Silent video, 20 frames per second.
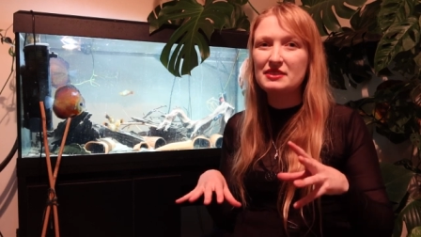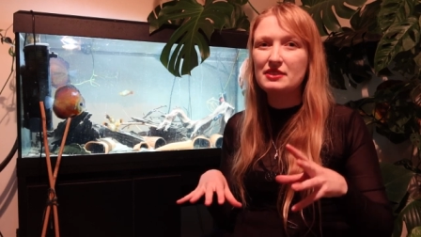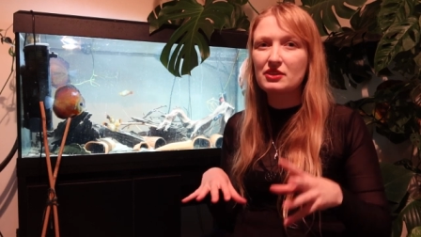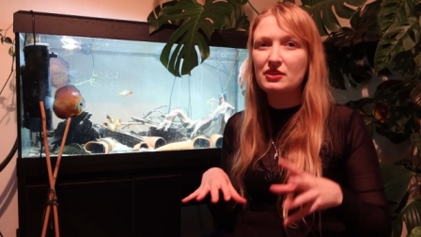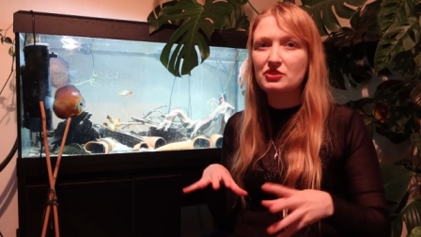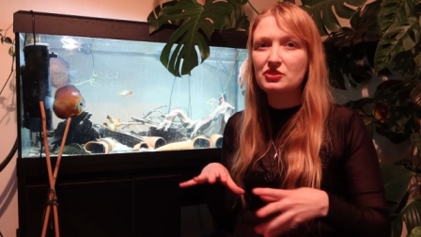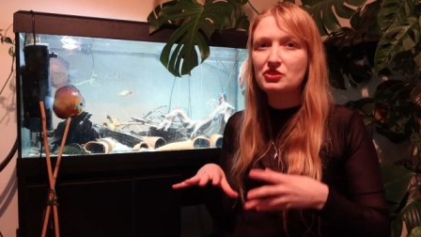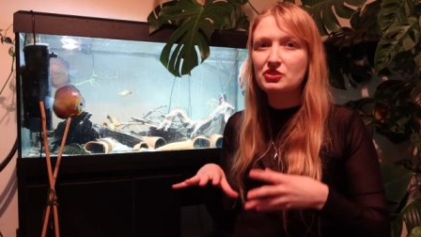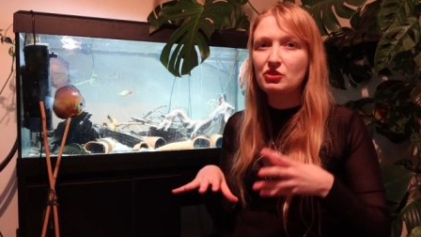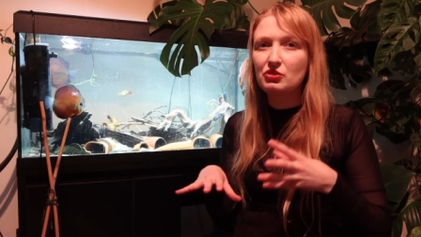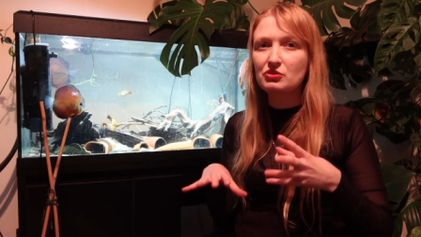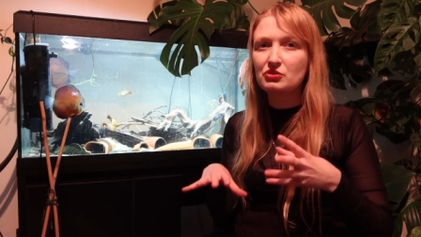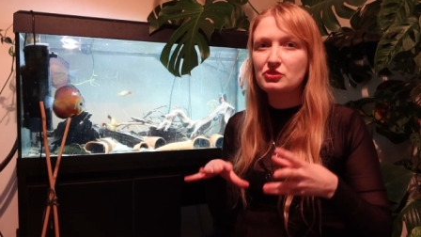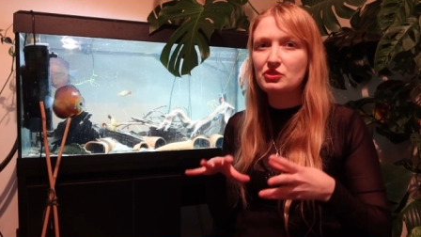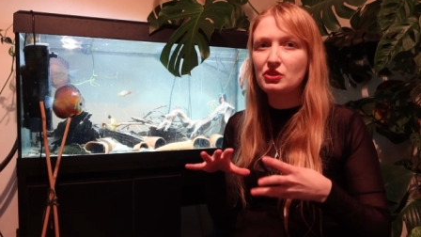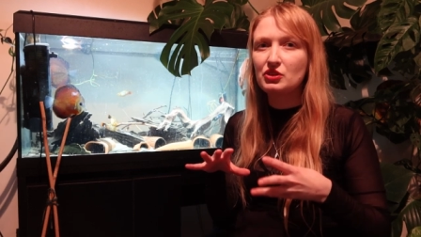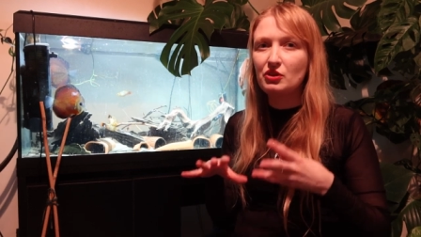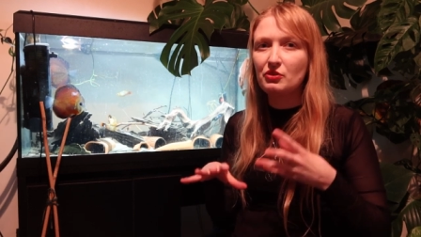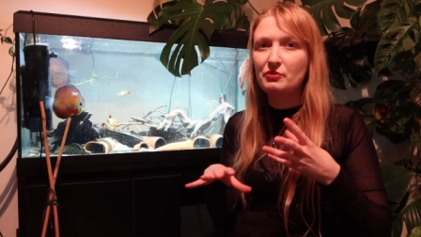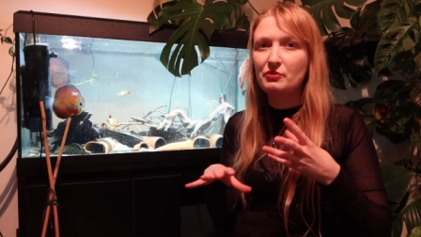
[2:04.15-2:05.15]
does
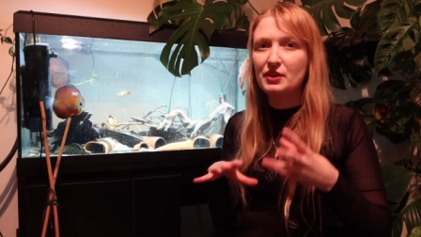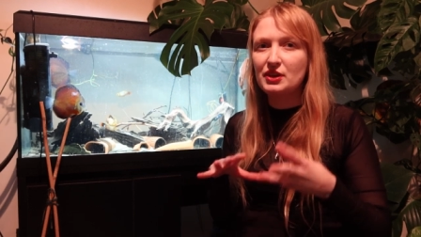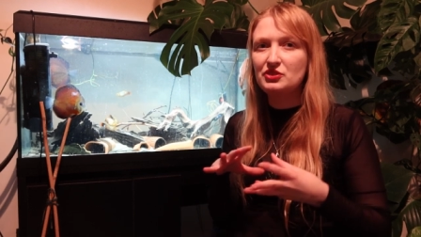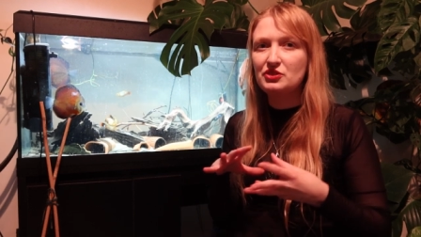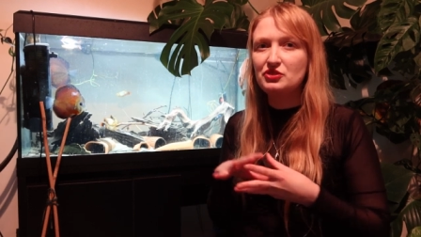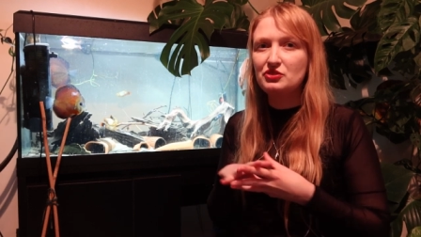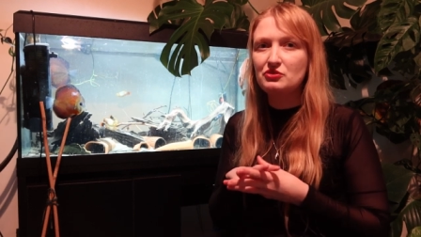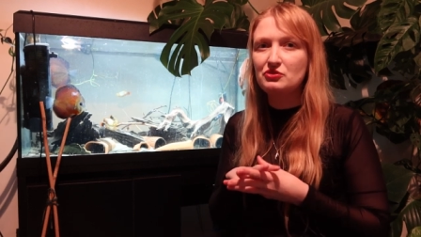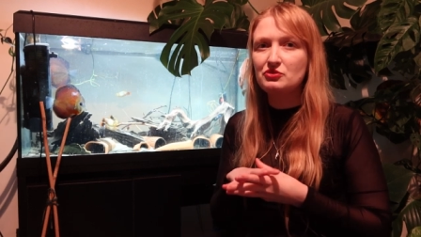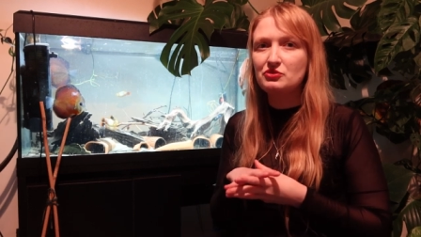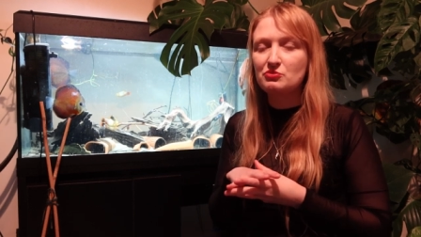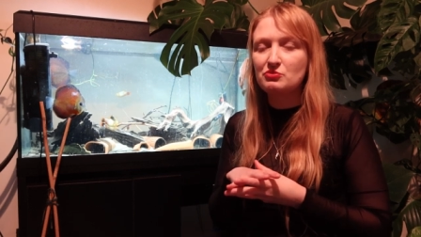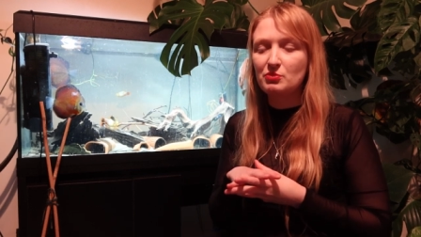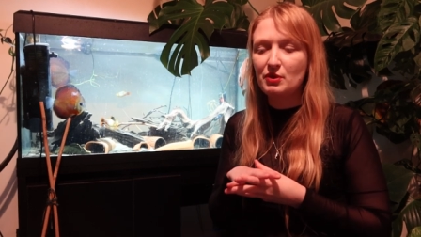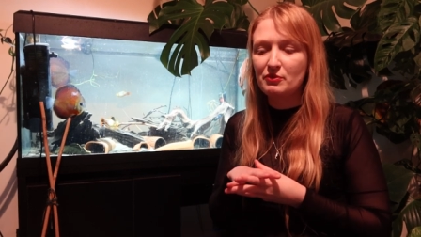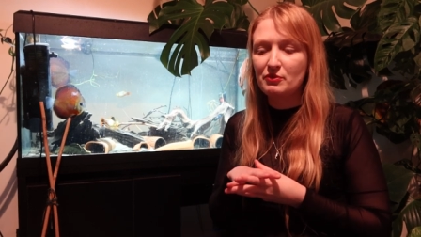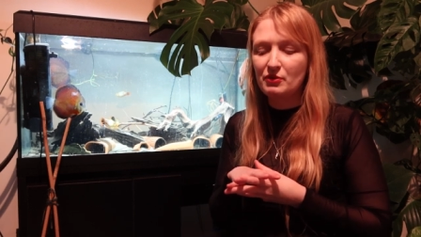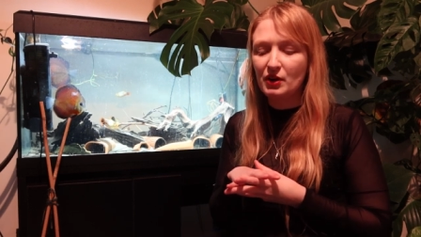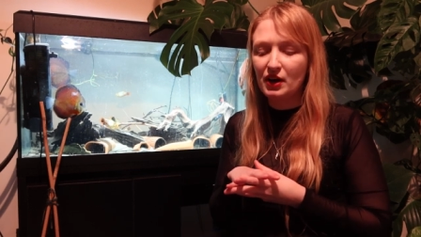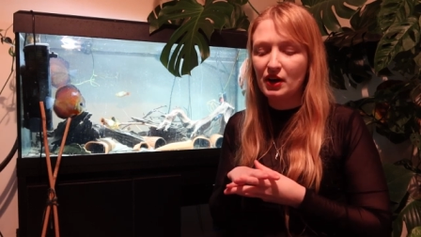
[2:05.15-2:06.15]
cause a lot of issues
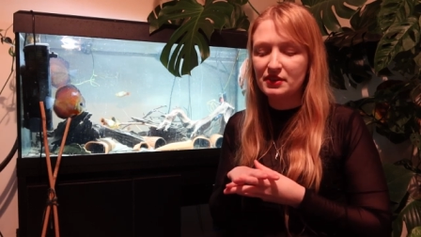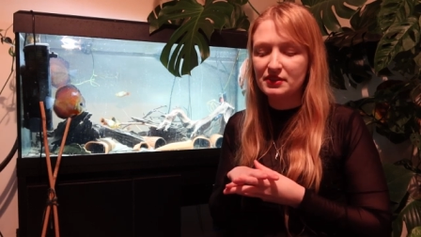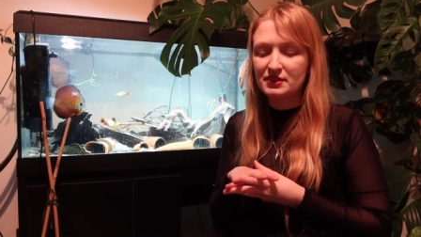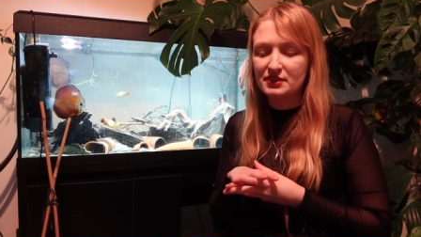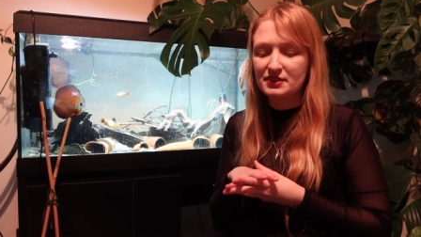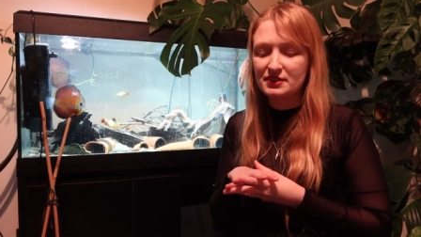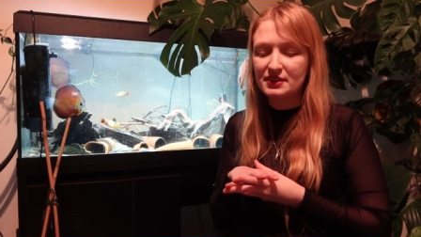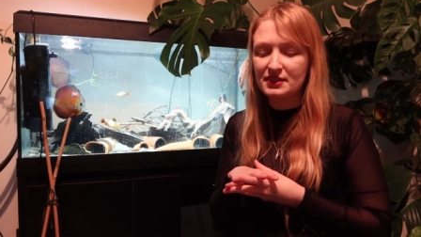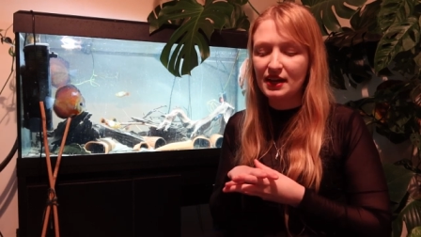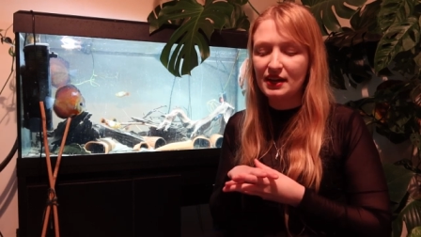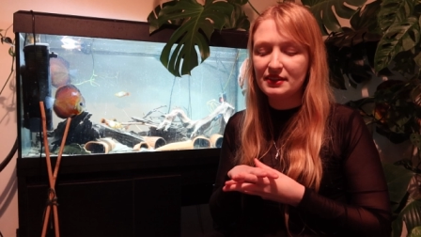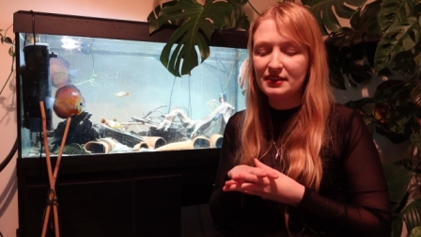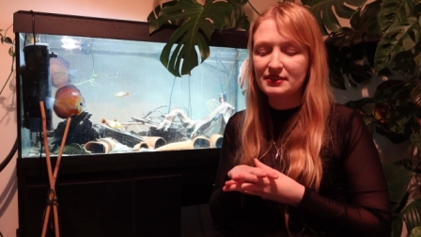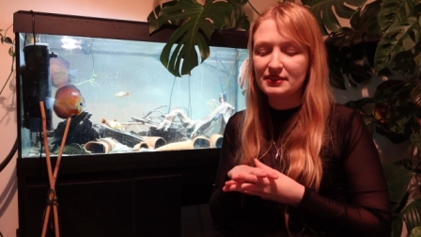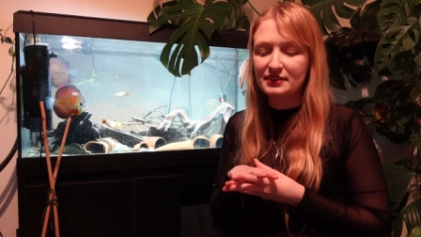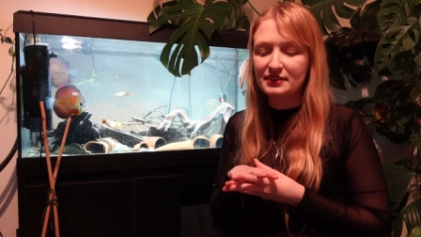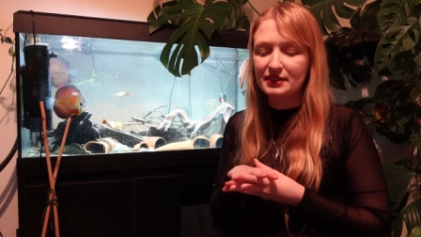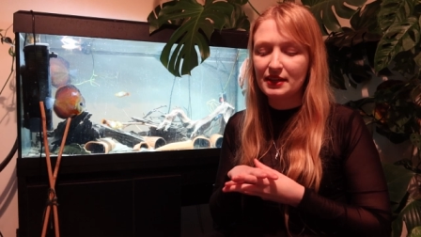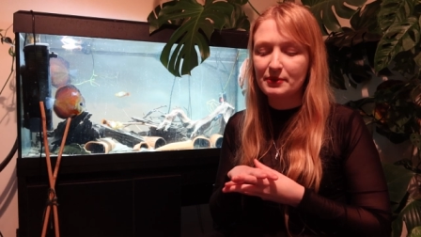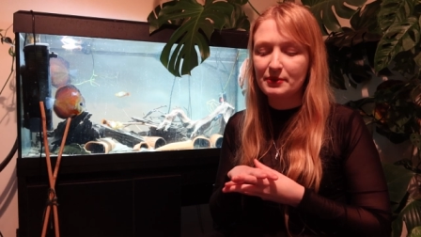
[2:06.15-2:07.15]
with
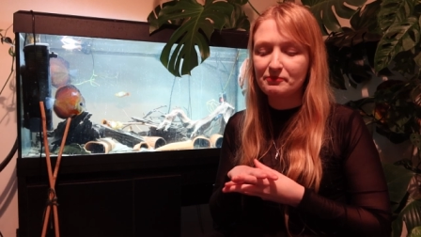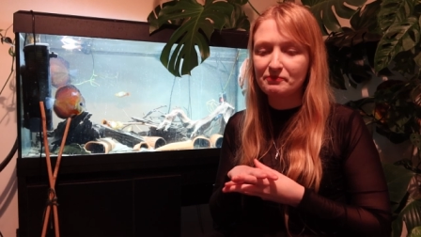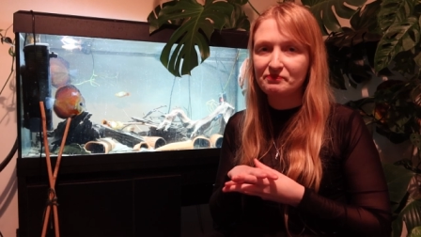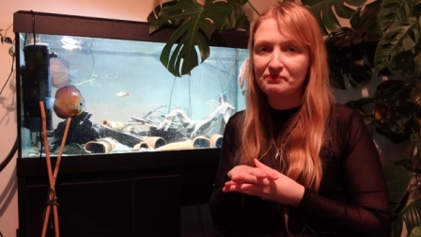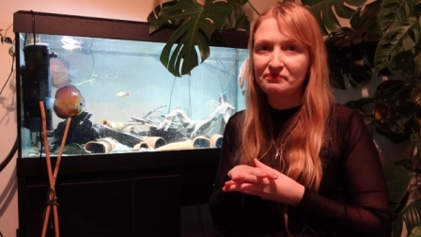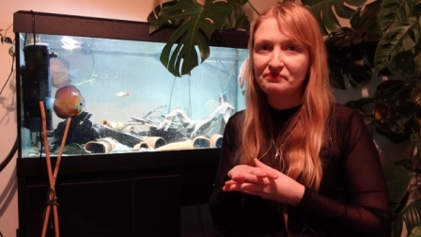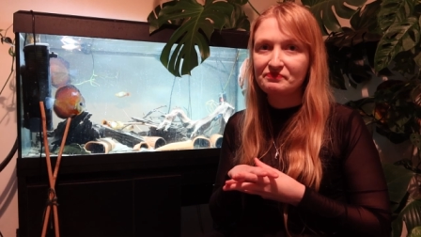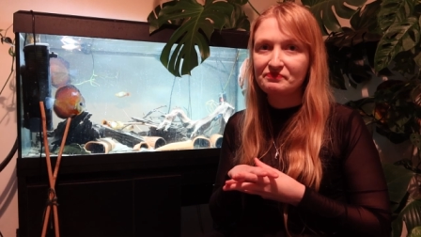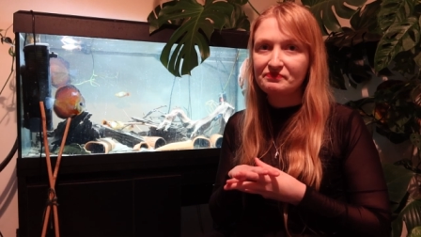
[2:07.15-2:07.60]
understanding them.